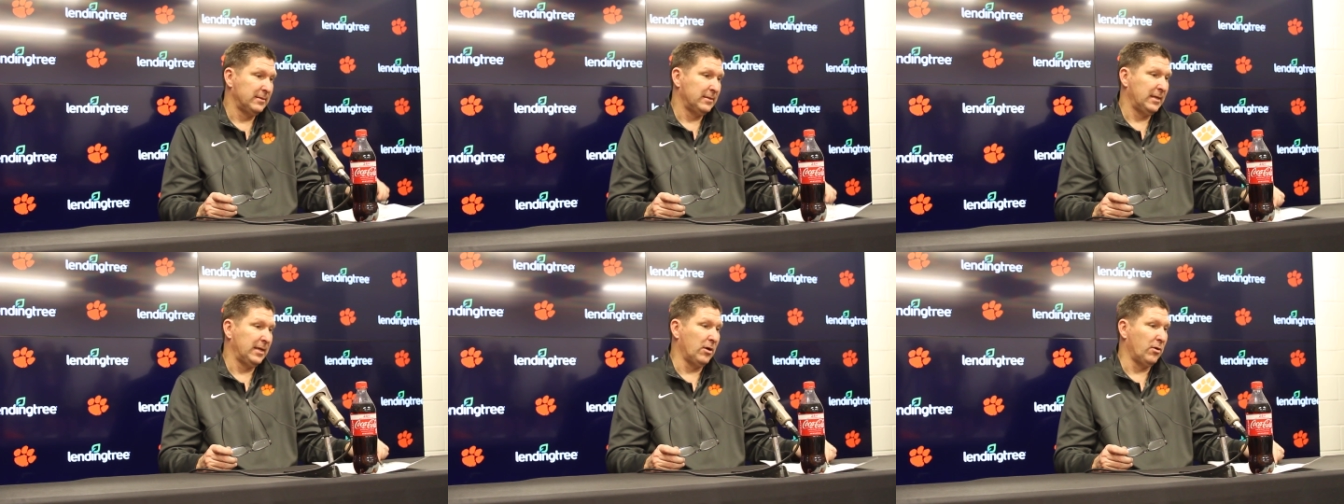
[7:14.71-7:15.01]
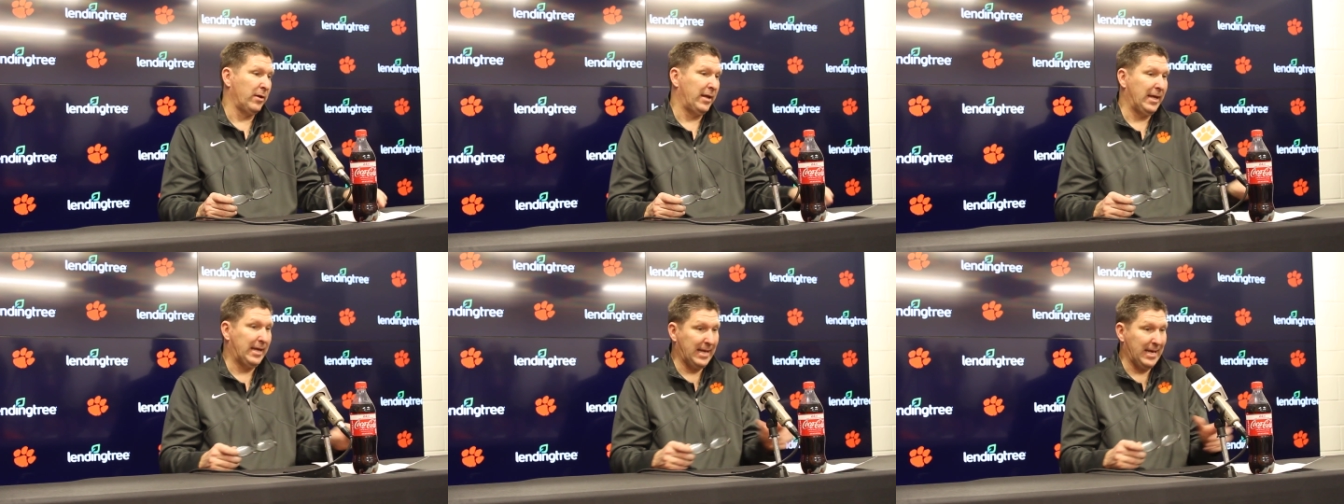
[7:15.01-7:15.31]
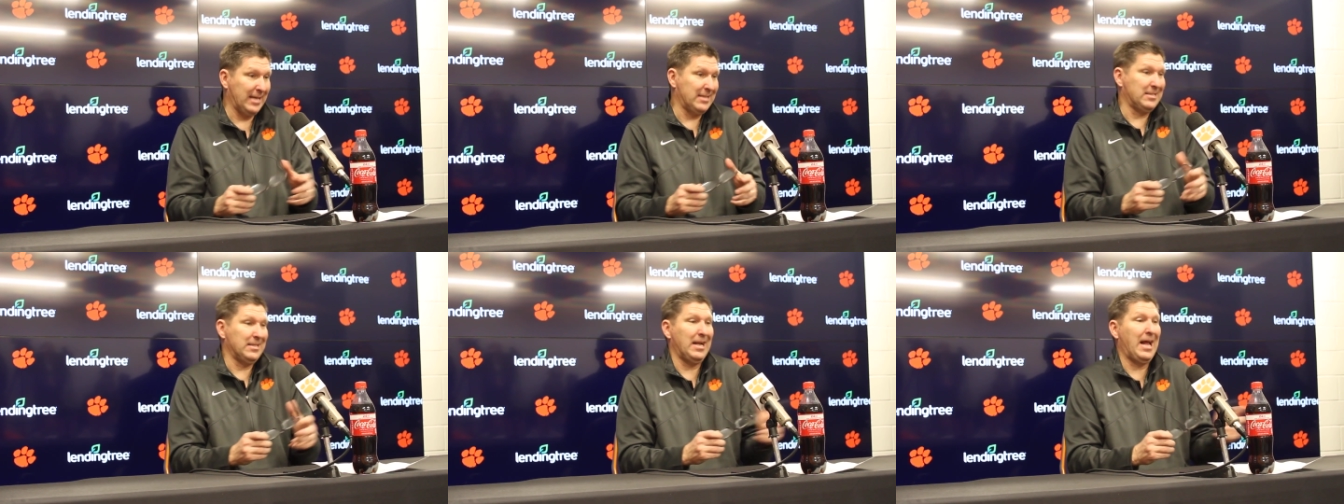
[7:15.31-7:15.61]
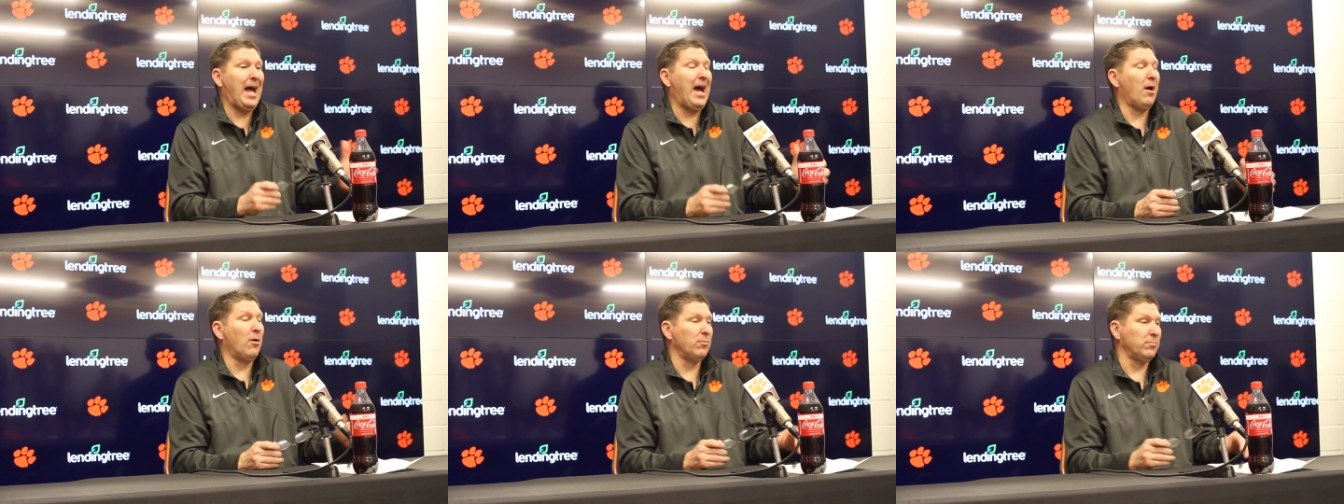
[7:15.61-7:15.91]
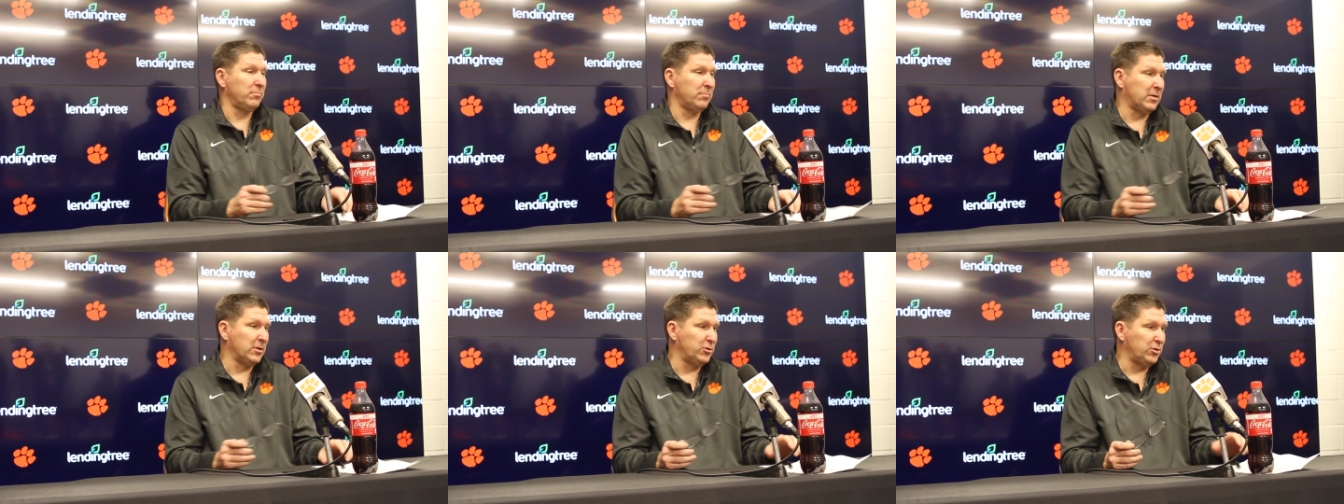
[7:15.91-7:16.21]
you know, he kicks it
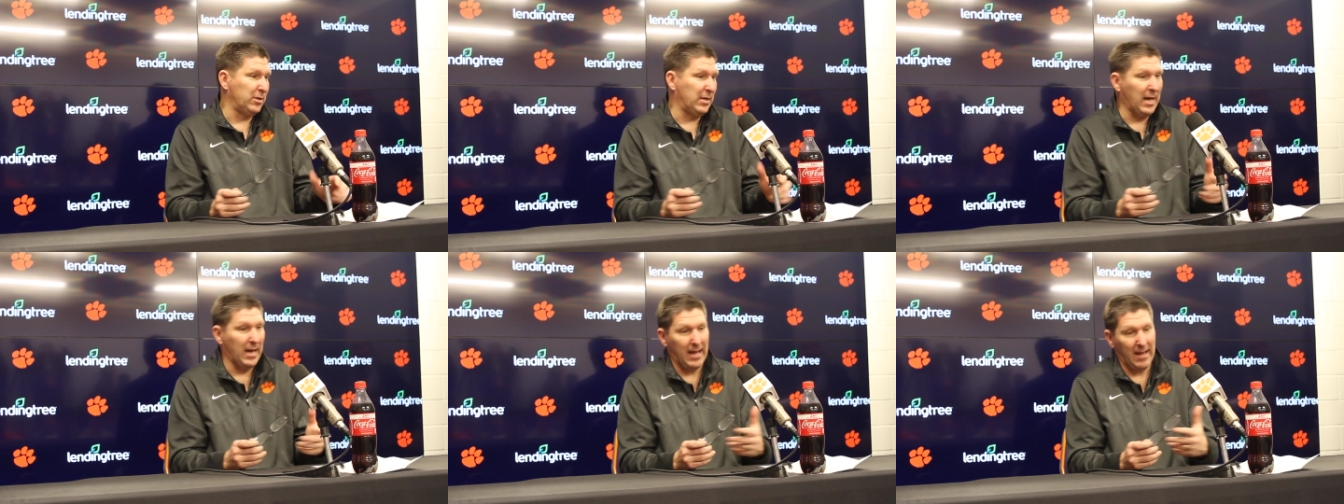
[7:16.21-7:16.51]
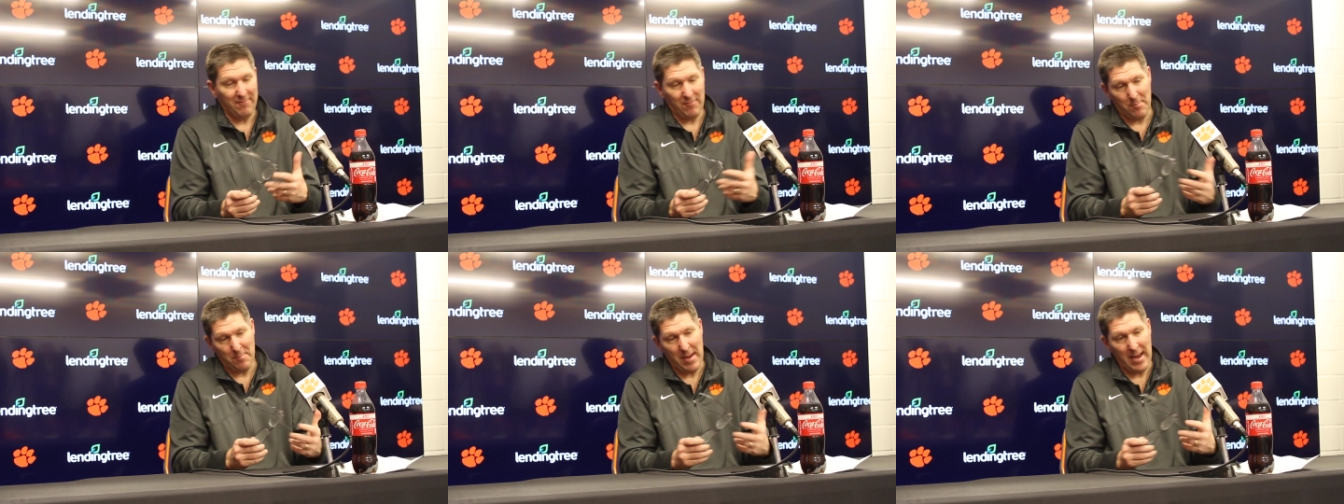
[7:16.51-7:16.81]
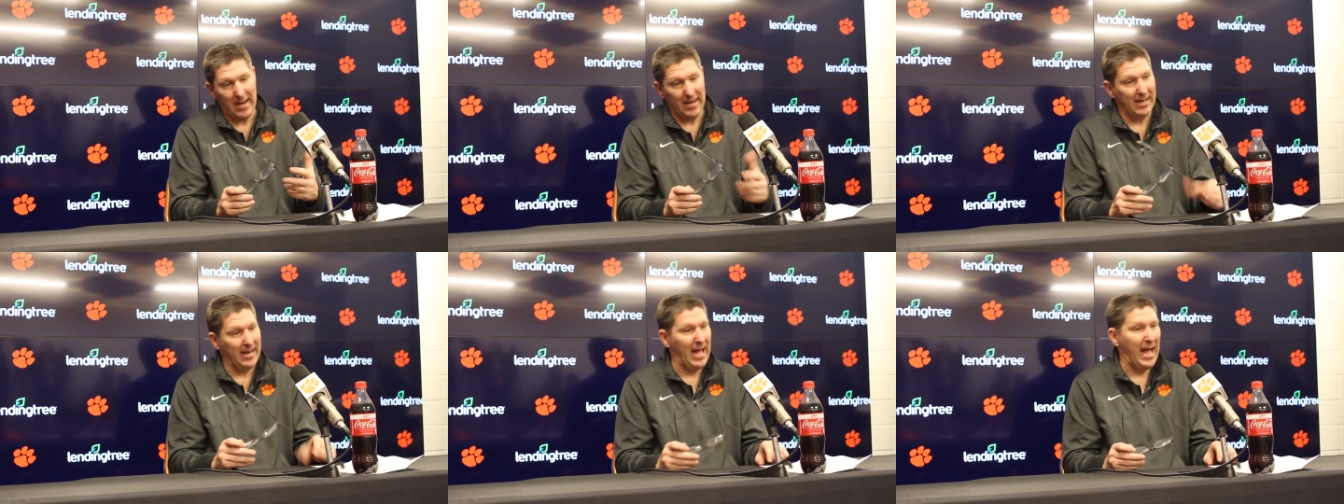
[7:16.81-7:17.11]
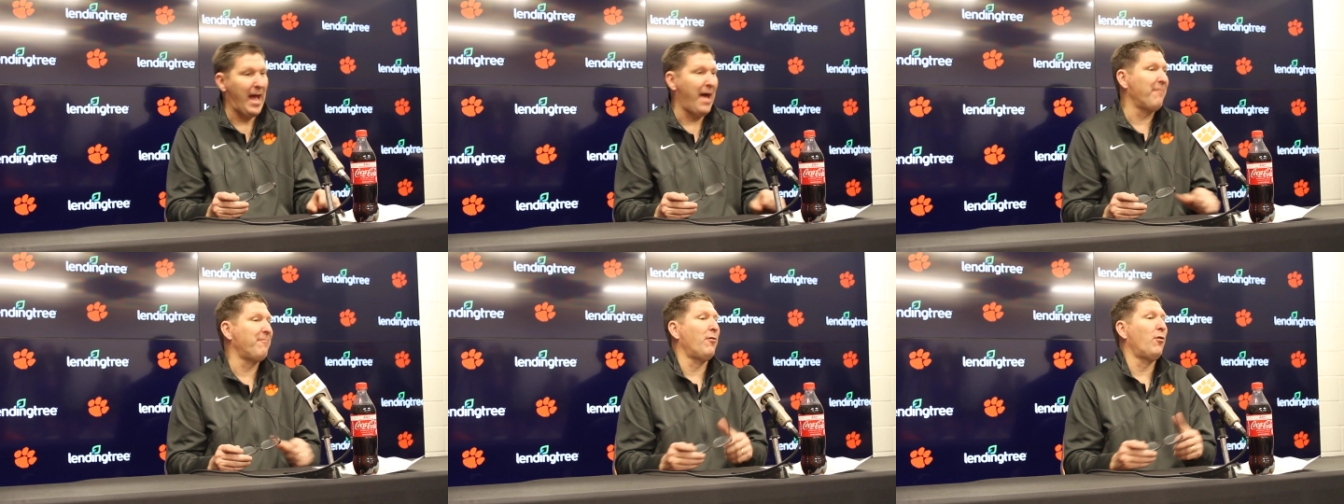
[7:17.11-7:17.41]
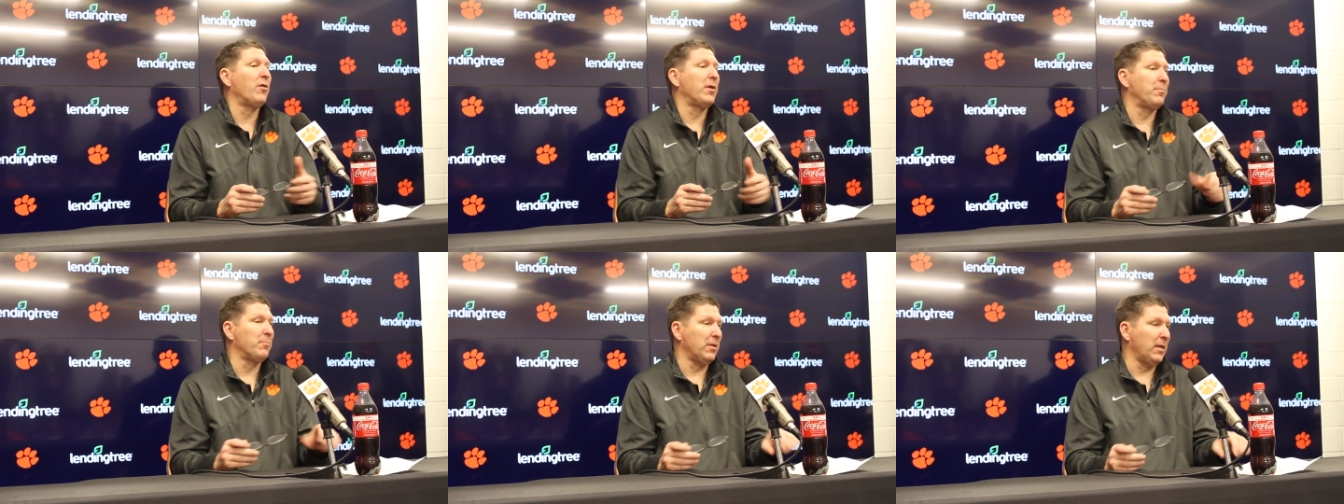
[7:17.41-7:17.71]
out because you've got to have a man and a half
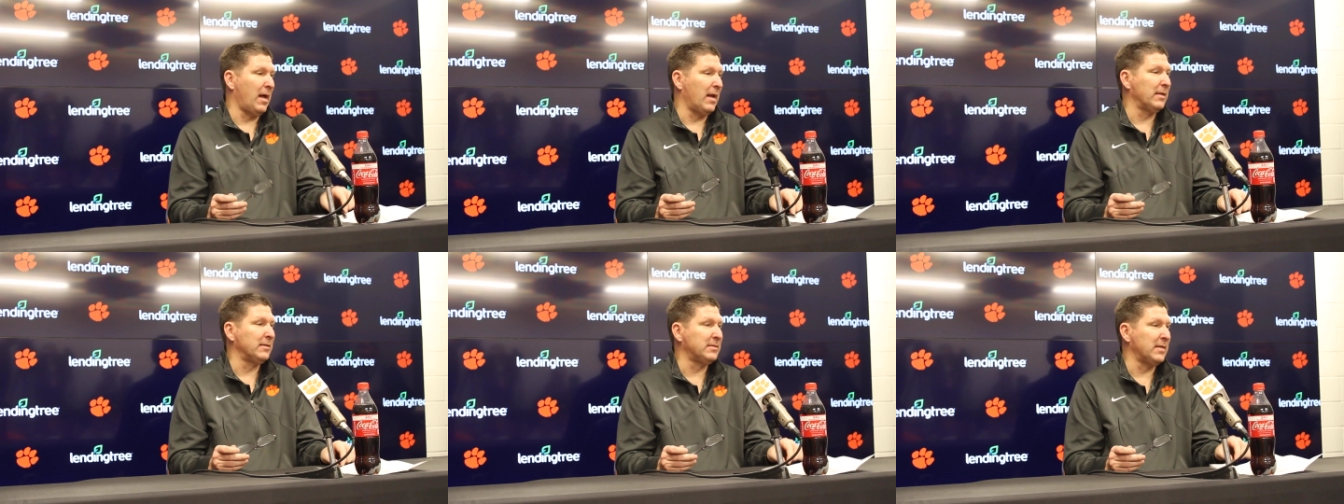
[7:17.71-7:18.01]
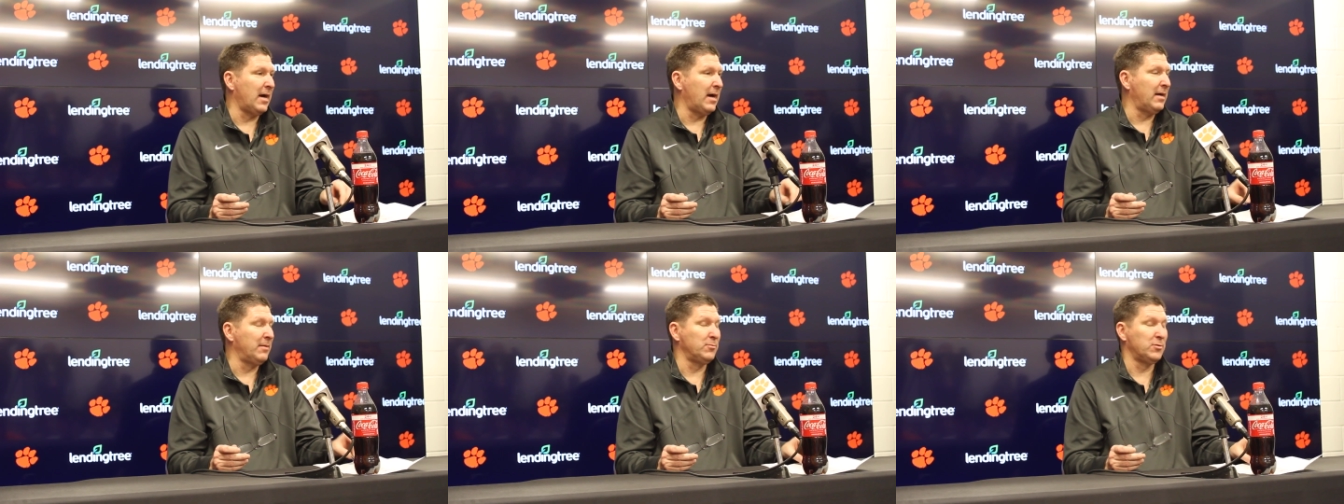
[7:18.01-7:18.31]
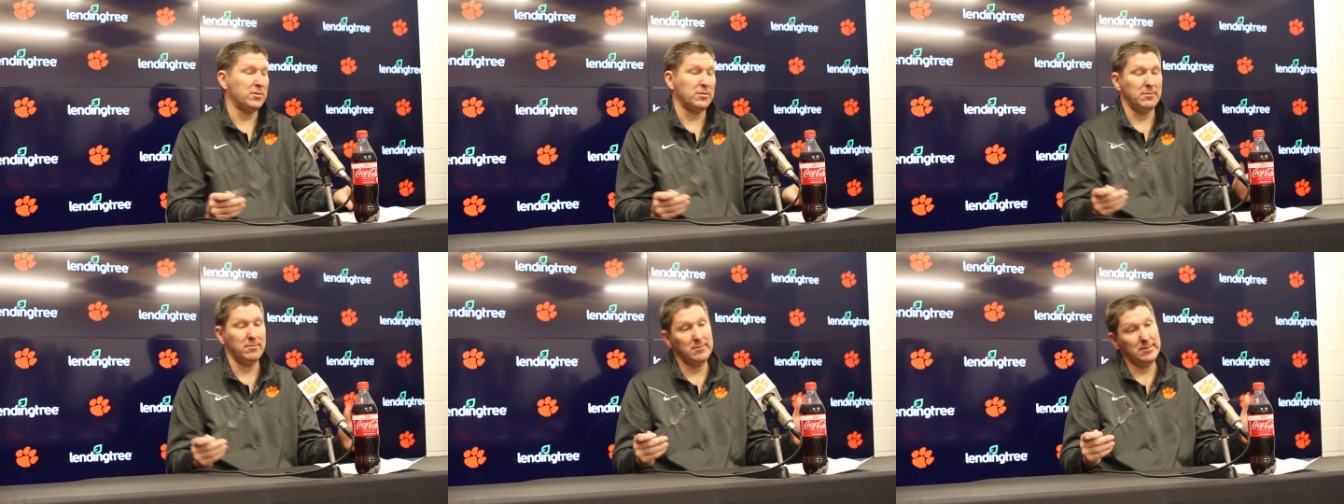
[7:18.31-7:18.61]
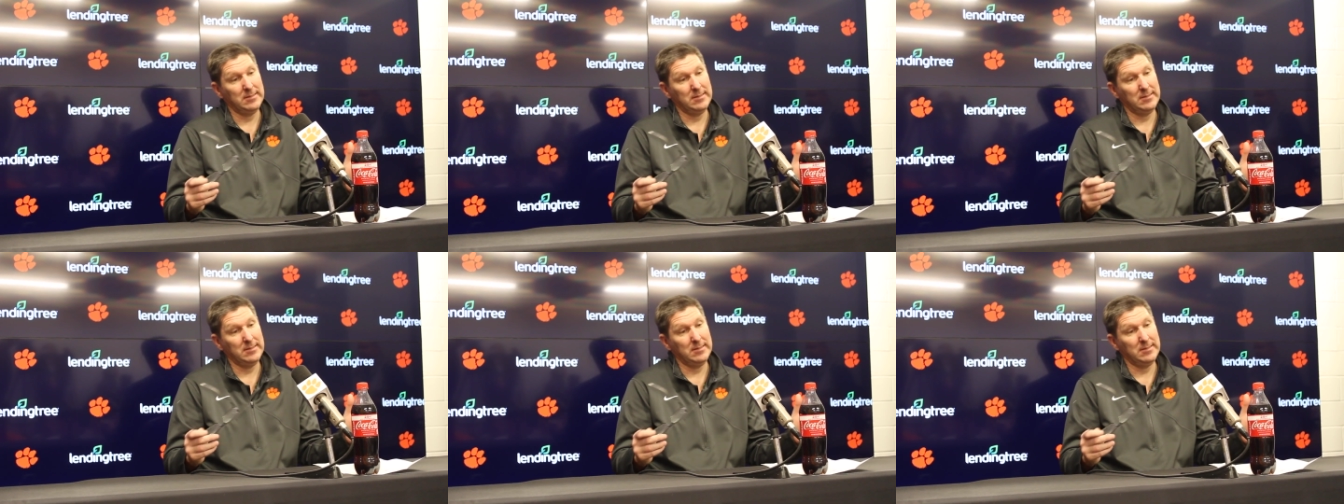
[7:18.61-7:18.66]
on him a lot of times.